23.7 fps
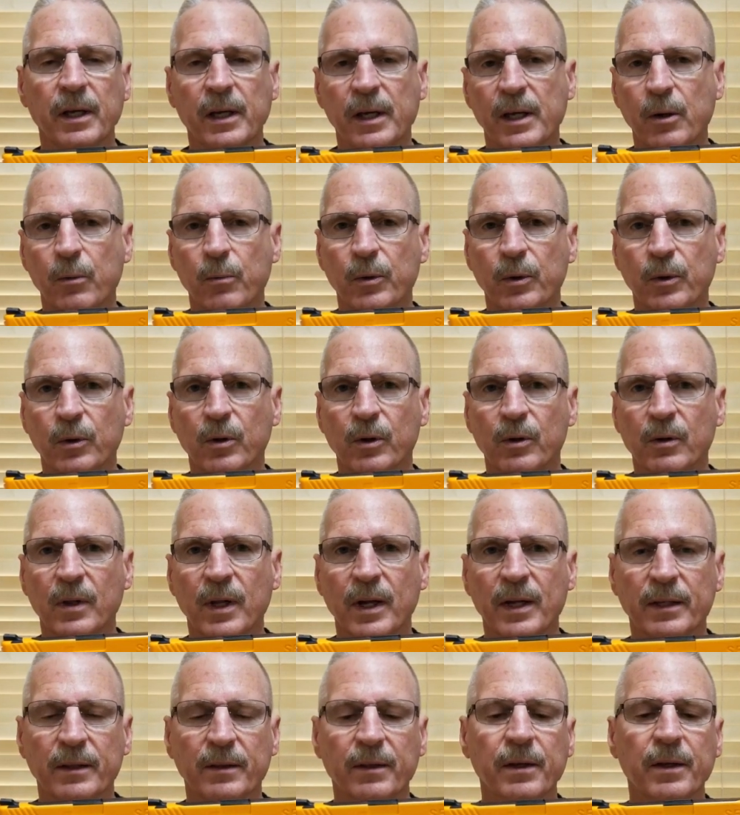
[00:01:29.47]
it would look
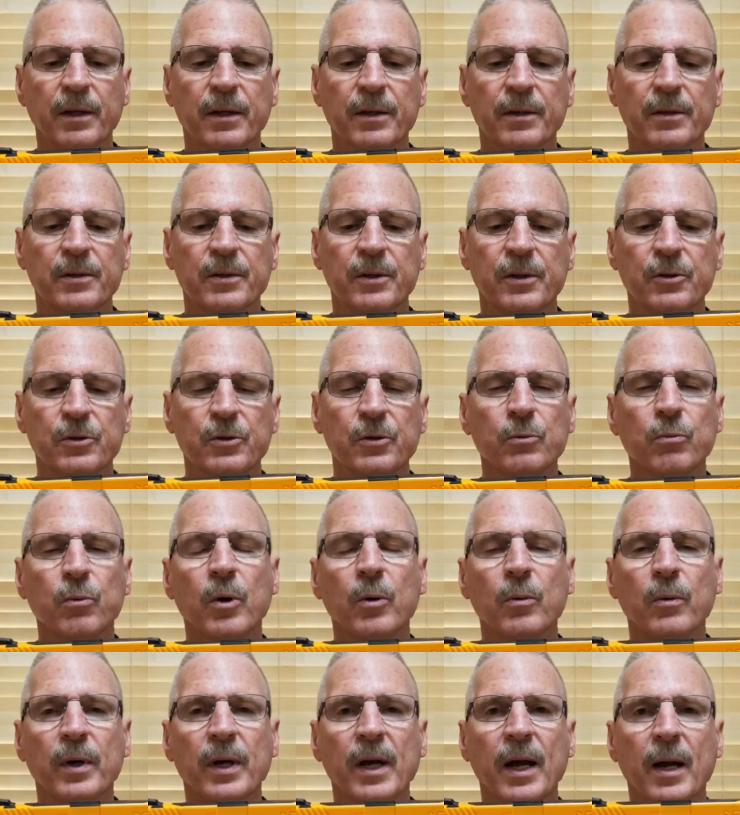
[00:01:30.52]
like this. This is what
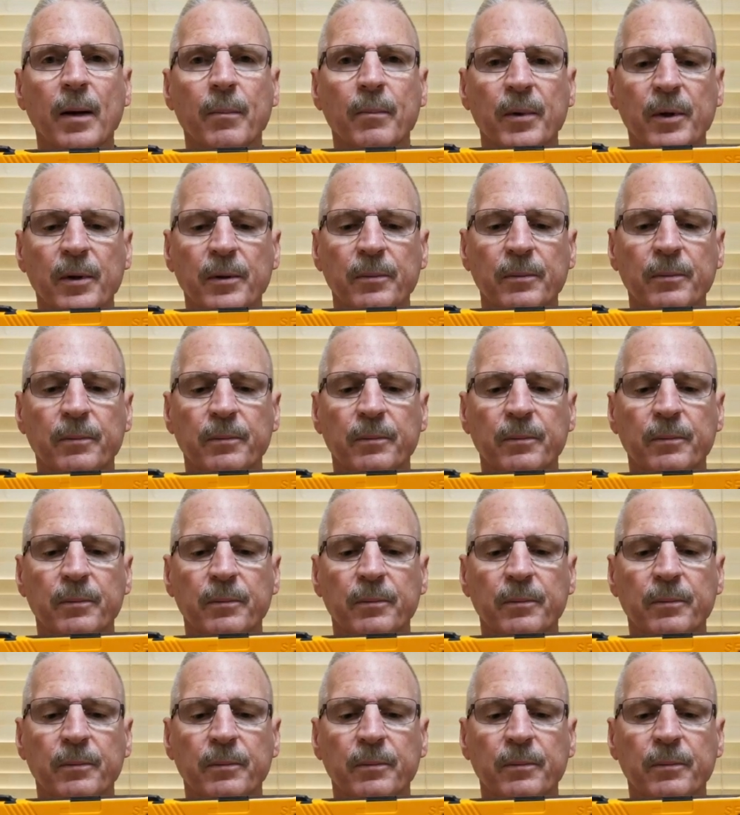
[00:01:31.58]
would happen.